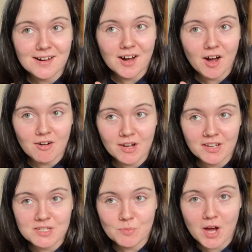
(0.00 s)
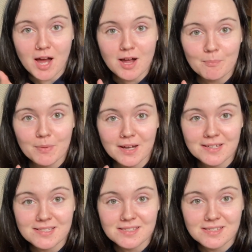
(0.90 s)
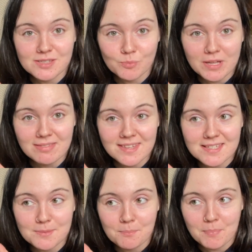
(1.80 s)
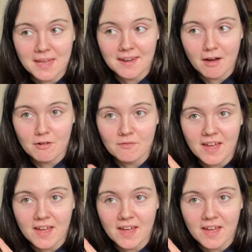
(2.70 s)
aren't going to work because the width isn't big enough,